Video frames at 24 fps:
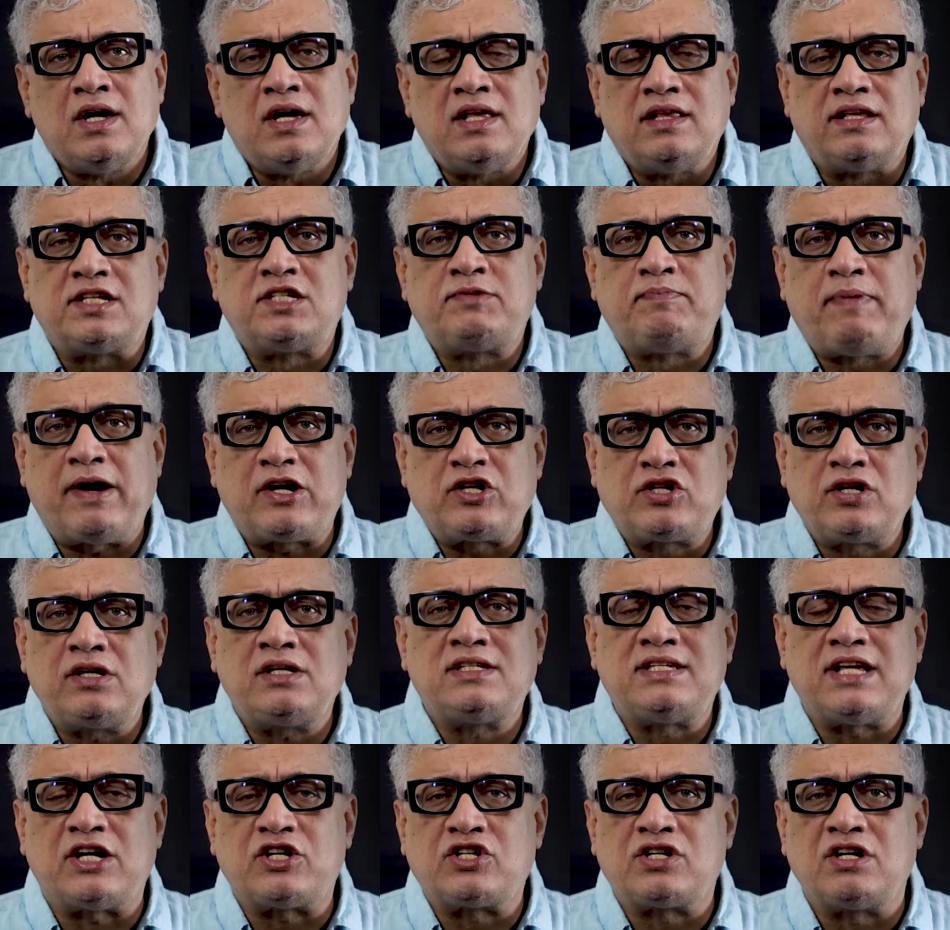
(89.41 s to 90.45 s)
The special
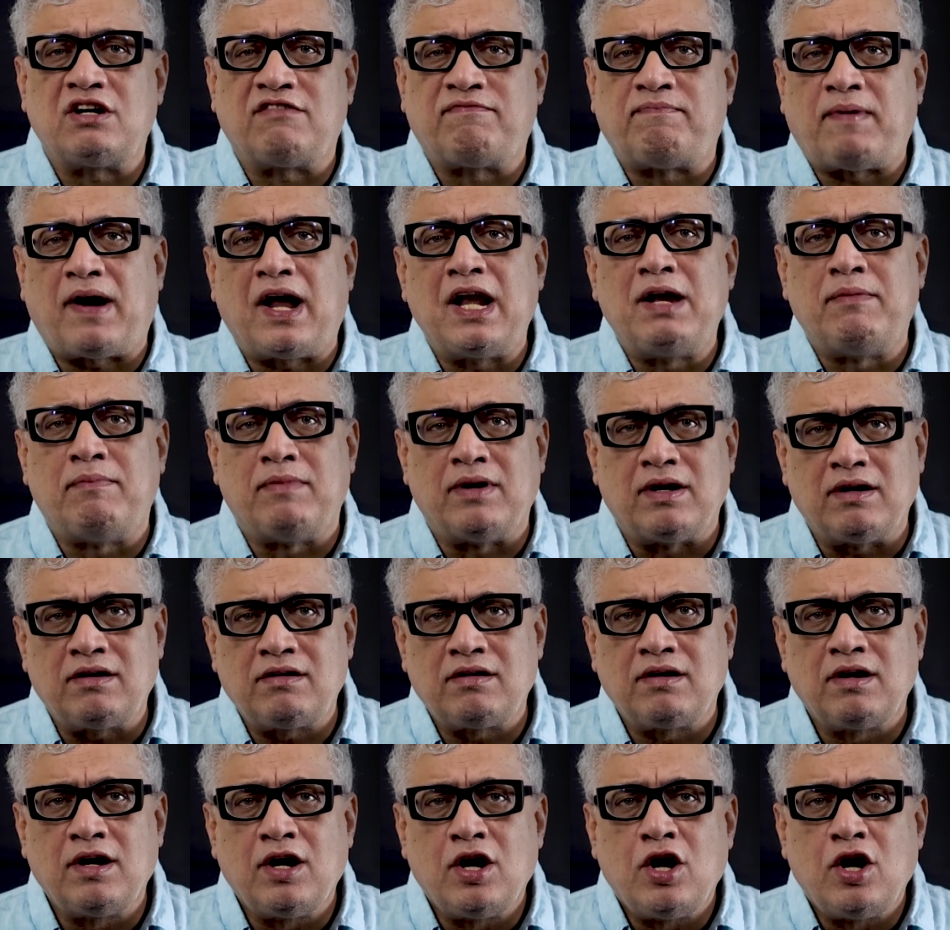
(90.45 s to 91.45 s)
session of parliament,